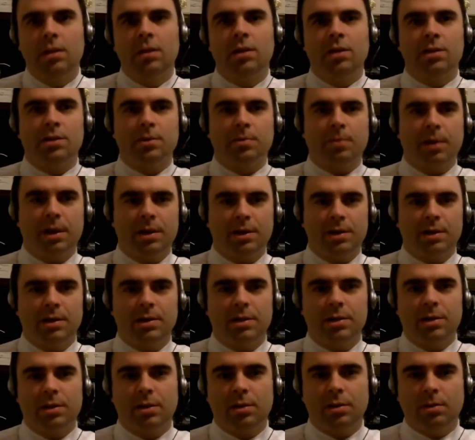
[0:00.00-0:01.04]
There's a process
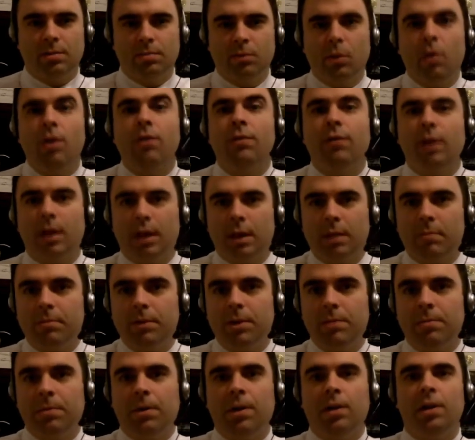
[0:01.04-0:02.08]
to motivating
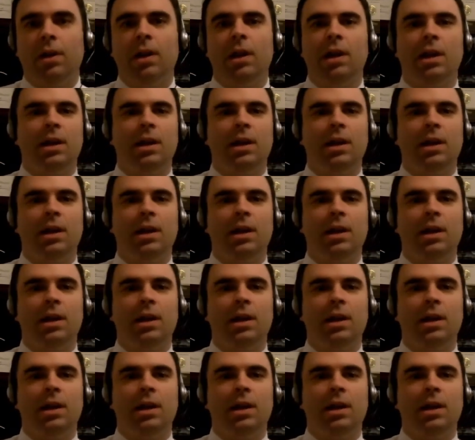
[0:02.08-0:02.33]
people.